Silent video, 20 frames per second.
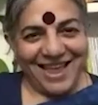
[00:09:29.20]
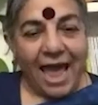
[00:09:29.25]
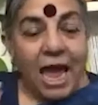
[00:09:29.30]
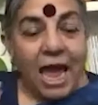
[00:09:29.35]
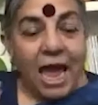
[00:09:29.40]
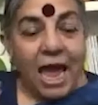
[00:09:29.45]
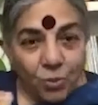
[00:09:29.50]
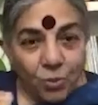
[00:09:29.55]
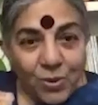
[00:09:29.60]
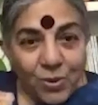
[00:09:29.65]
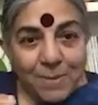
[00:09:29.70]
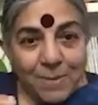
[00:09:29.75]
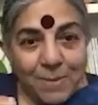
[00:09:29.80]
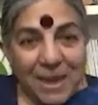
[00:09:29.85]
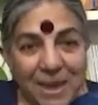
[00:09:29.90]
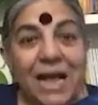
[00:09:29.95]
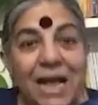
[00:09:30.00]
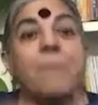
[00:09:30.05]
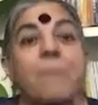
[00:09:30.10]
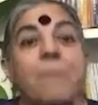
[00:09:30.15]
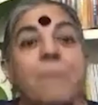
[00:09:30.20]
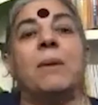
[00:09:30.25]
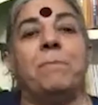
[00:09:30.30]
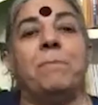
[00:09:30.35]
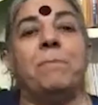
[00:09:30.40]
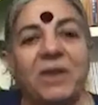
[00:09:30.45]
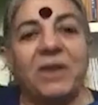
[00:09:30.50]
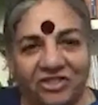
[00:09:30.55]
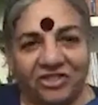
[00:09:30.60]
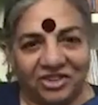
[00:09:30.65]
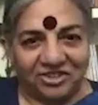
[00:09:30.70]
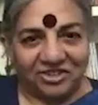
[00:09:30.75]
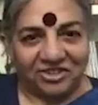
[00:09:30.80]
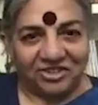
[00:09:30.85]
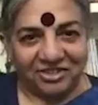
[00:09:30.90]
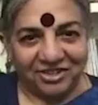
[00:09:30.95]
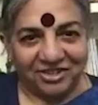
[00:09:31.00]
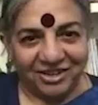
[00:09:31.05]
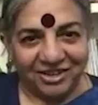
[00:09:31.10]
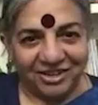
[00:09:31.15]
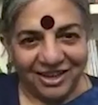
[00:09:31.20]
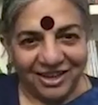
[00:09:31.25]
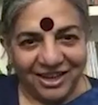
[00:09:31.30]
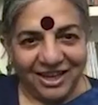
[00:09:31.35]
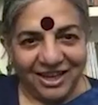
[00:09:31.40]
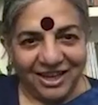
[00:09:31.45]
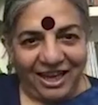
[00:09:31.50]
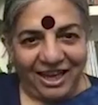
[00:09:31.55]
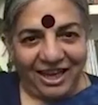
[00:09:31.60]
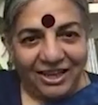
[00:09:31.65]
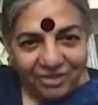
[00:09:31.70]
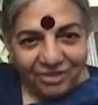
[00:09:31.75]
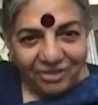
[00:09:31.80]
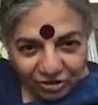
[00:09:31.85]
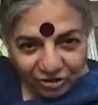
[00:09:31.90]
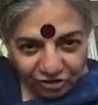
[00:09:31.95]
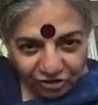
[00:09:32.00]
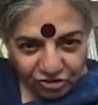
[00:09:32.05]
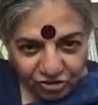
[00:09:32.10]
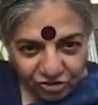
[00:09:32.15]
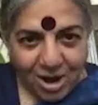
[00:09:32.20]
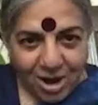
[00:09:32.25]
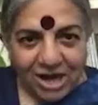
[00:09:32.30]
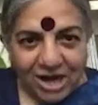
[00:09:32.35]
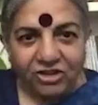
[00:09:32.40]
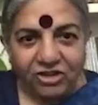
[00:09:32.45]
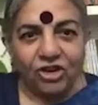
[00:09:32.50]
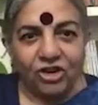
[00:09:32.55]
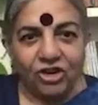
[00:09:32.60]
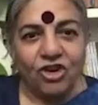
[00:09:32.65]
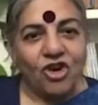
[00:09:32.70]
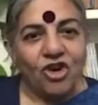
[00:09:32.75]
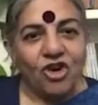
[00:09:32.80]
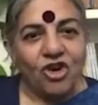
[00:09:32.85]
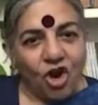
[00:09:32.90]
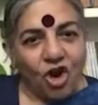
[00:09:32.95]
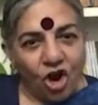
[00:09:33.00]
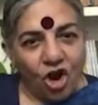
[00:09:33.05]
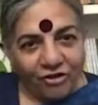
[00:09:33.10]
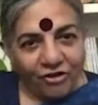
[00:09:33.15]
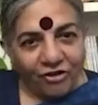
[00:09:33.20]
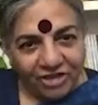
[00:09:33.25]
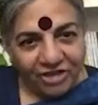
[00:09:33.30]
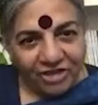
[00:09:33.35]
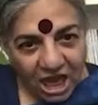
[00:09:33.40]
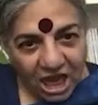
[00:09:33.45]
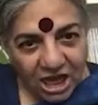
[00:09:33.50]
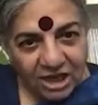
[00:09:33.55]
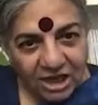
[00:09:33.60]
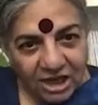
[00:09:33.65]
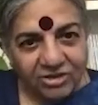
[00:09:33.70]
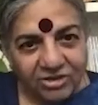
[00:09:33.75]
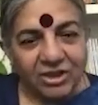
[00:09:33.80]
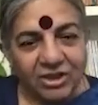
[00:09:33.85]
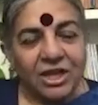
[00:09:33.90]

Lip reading: and we become complicit in the destruction of the earth,